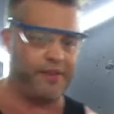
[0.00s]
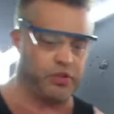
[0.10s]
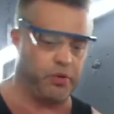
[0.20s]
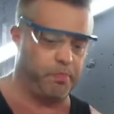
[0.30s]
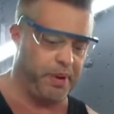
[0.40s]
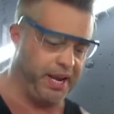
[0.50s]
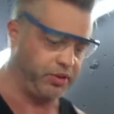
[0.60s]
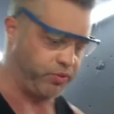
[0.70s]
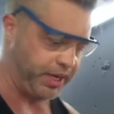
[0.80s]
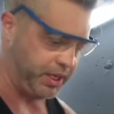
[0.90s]
some
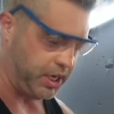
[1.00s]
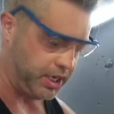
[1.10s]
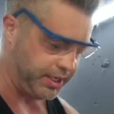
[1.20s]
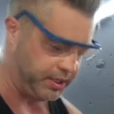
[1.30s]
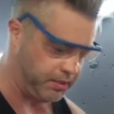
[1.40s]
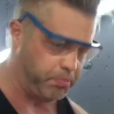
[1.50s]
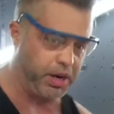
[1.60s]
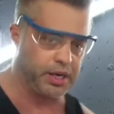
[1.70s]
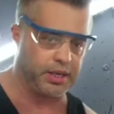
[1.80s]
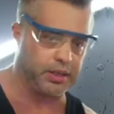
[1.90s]
paint right here in the
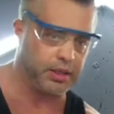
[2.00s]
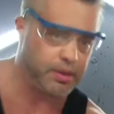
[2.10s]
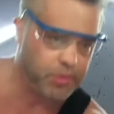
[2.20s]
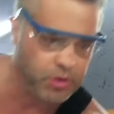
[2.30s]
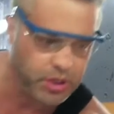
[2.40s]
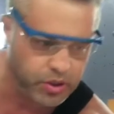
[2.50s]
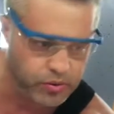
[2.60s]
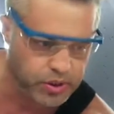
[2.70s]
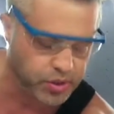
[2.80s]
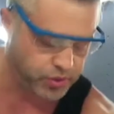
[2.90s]
bucket, and I'm gonna
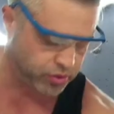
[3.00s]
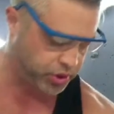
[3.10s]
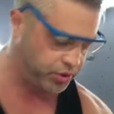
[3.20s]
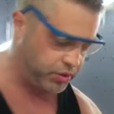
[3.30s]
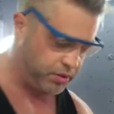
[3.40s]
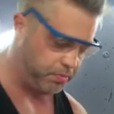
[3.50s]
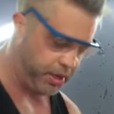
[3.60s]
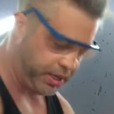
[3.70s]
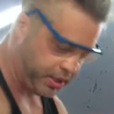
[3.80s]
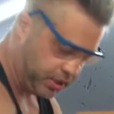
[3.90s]
use the source on the
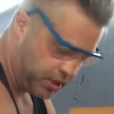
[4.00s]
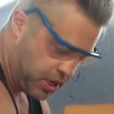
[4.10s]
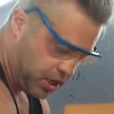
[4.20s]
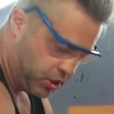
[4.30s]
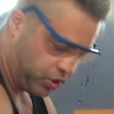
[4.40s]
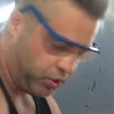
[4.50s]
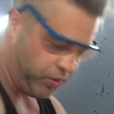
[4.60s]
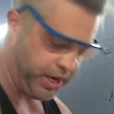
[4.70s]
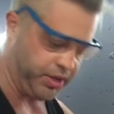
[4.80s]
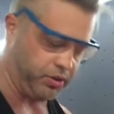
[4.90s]
bucket so
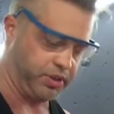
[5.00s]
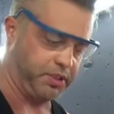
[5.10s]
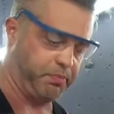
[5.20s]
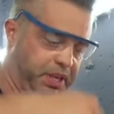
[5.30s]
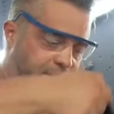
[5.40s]
I don't spill